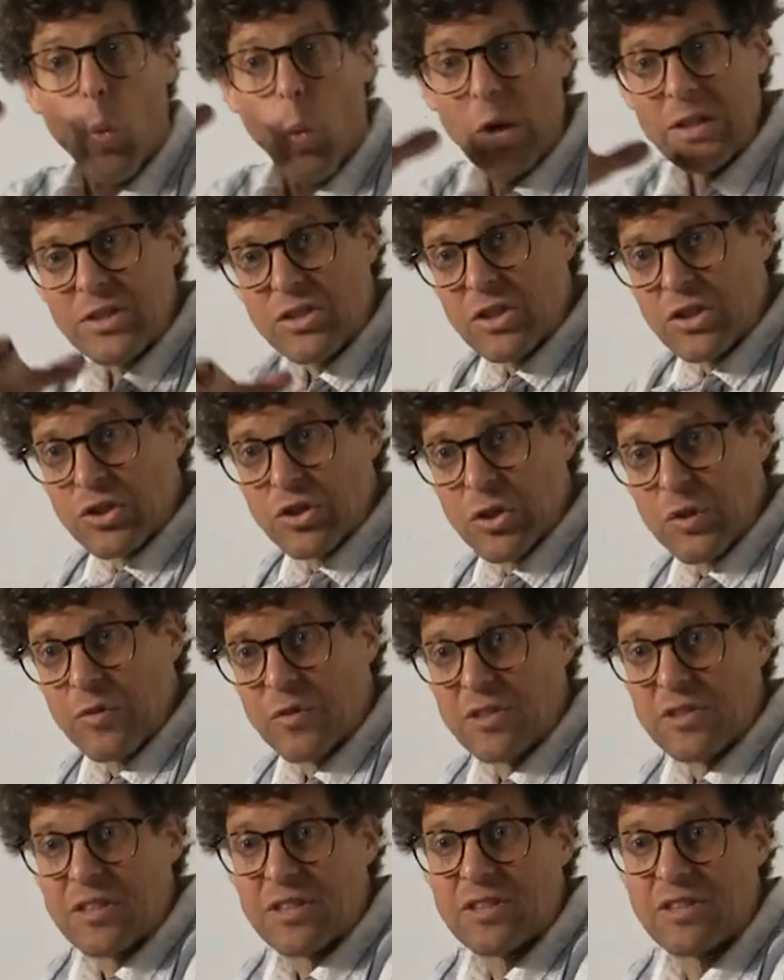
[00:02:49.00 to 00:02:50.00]
once the
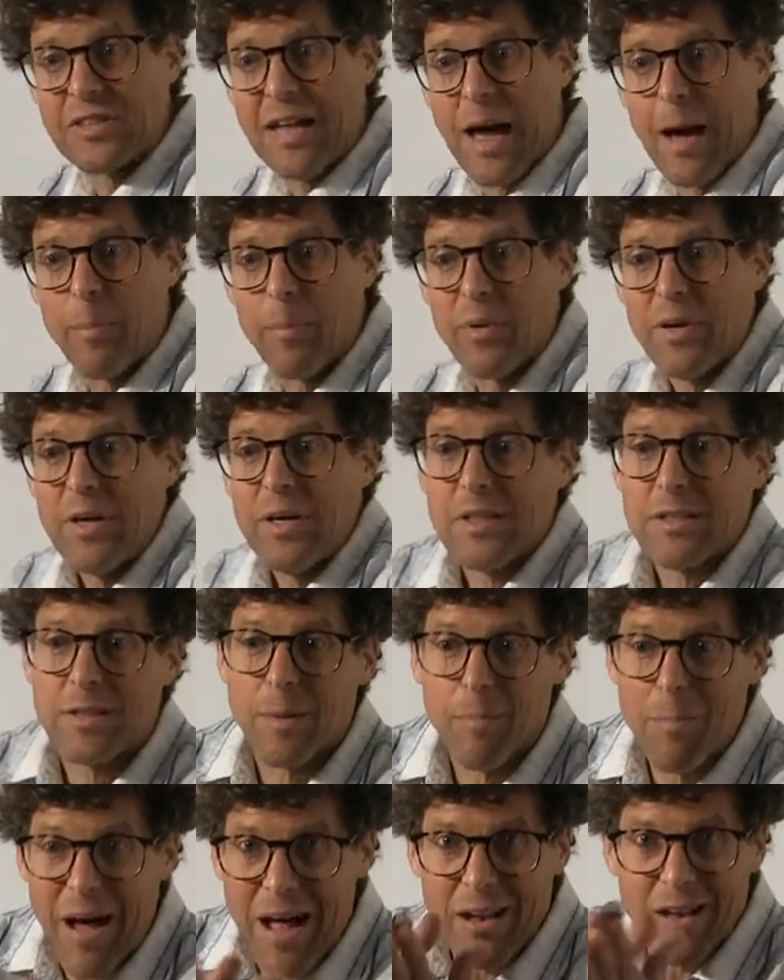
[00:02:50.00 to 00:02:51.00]
surfaces stop,
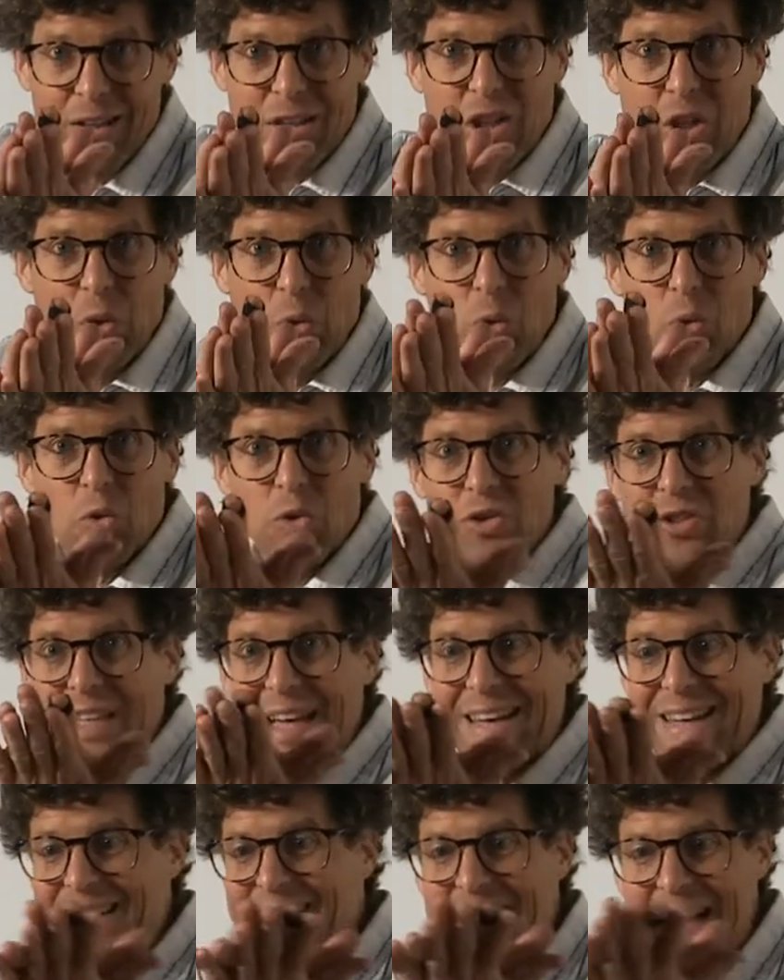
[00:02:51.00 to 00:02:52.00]
the molecules
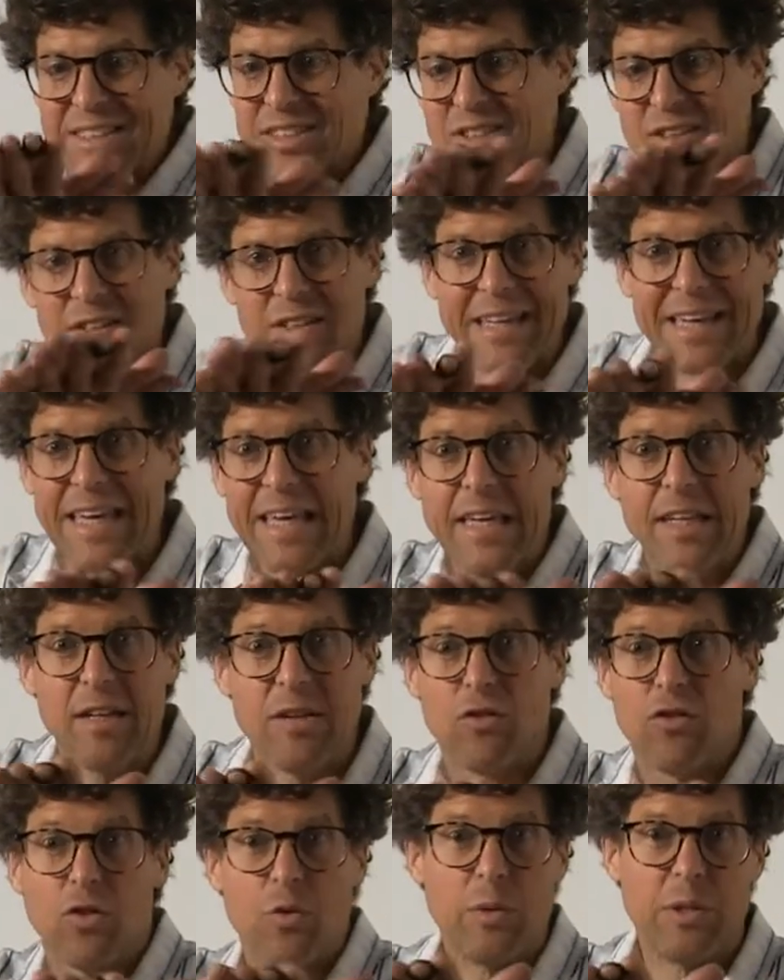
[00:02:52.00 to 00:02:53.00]
nestle
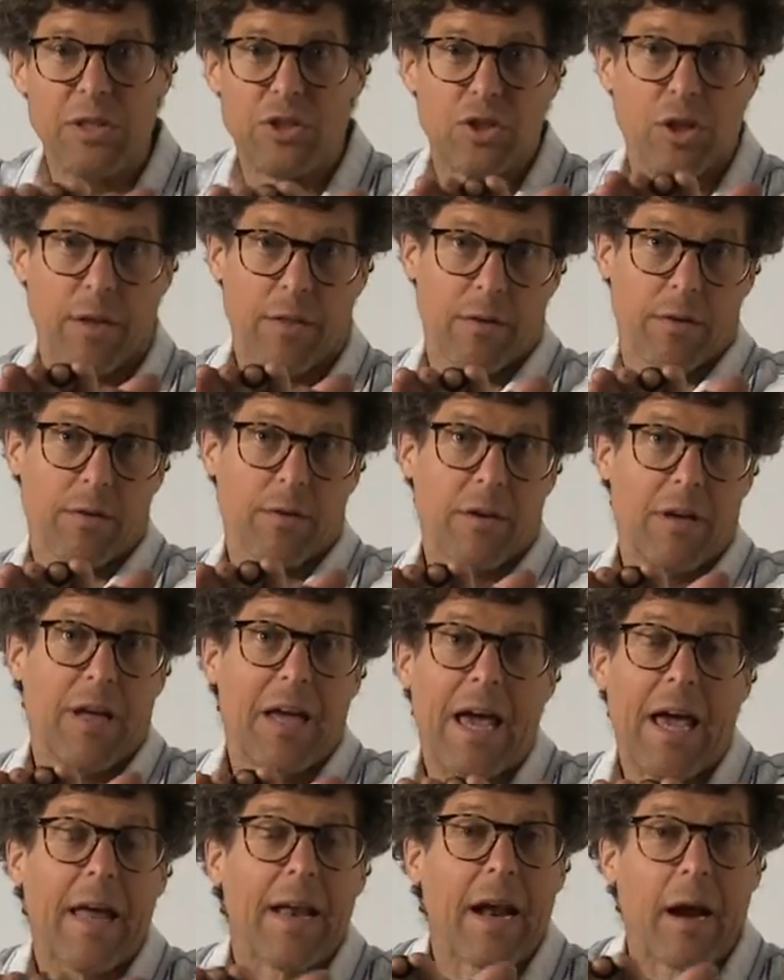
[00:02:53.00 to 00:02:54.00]
into each other
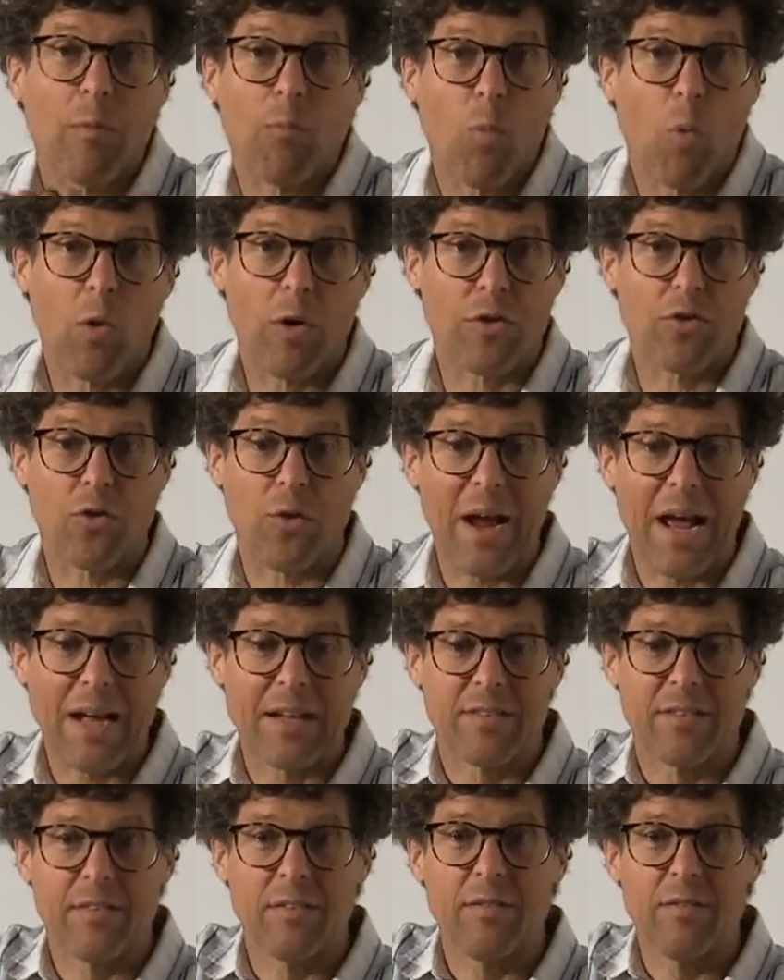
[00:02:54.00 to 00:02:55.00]
and are more
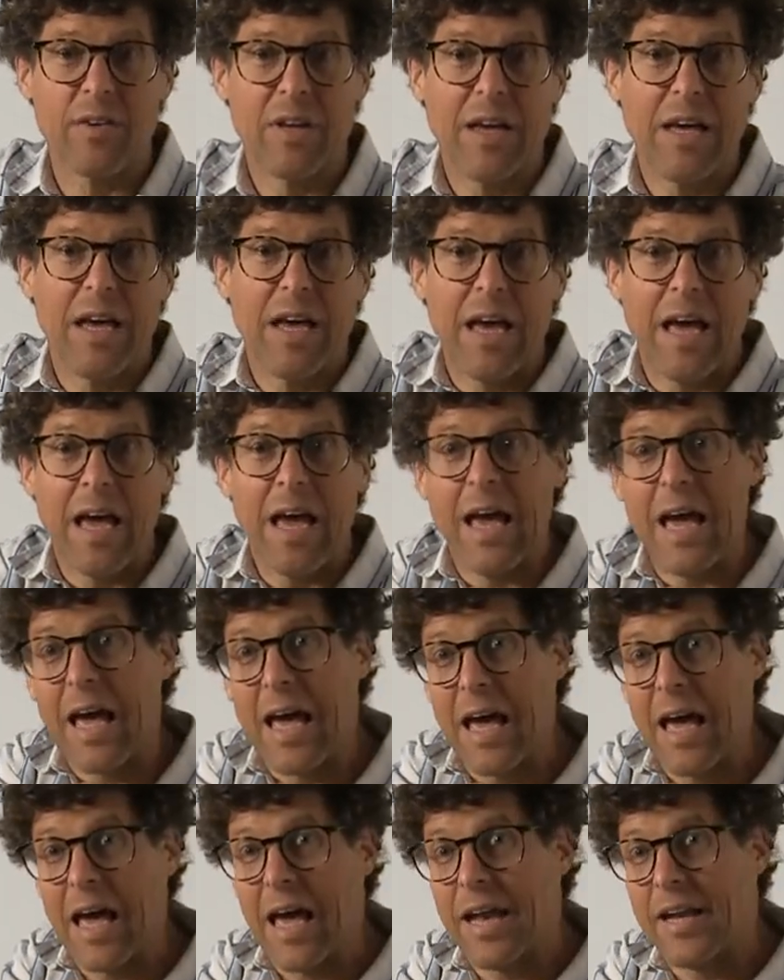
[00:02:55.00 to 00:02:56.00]
attractive.
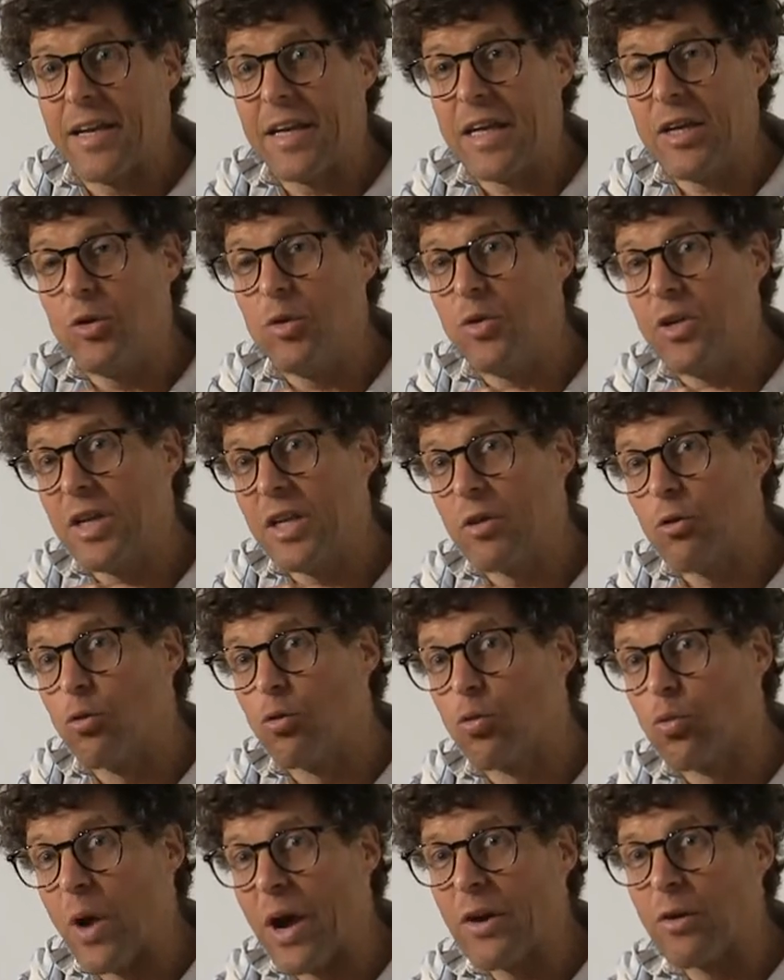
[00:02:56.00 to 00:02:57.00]
And you need
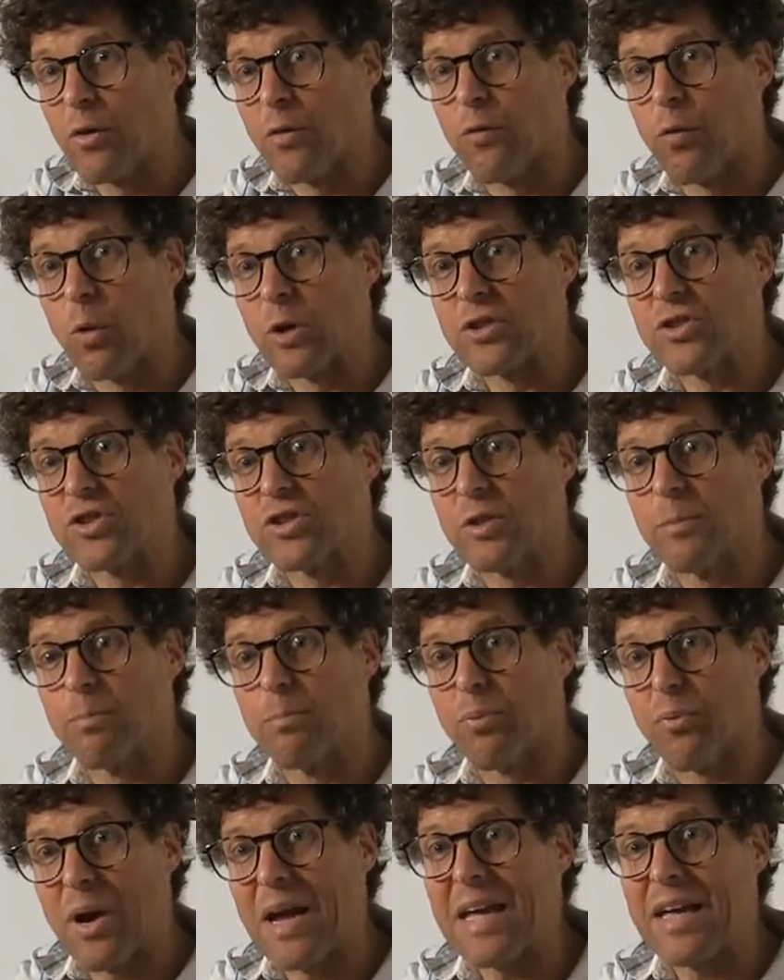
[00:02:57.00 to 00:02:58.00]
greater force to
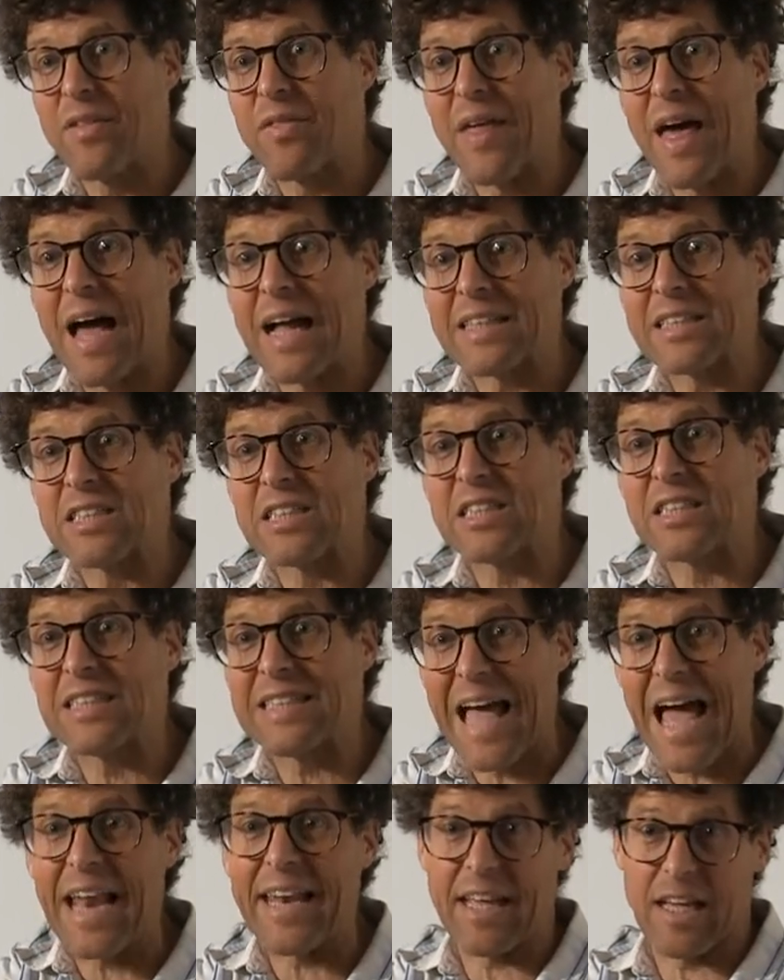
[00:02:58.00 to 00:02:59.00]
break that
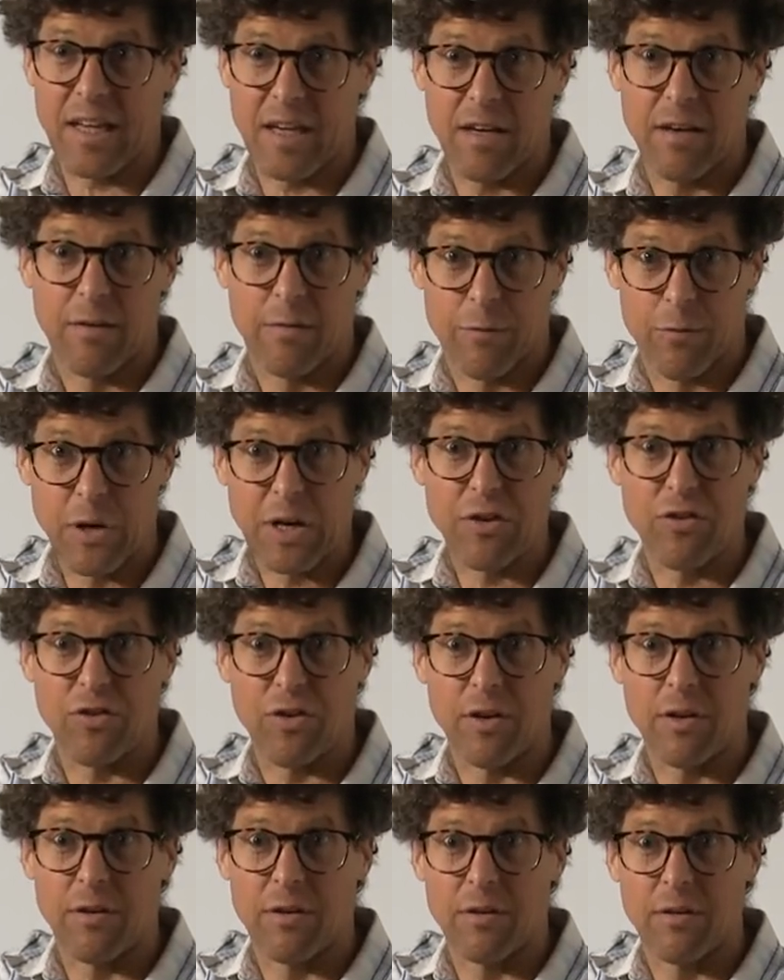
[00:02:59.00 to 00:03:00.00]
static
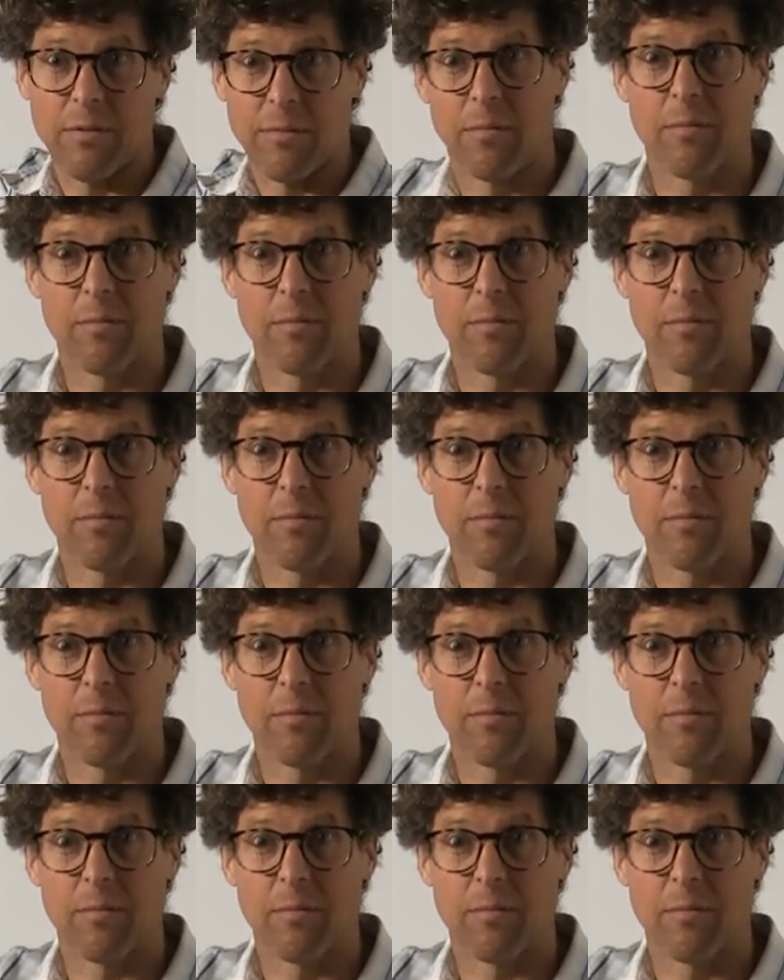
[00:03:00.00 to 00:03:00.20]
friction.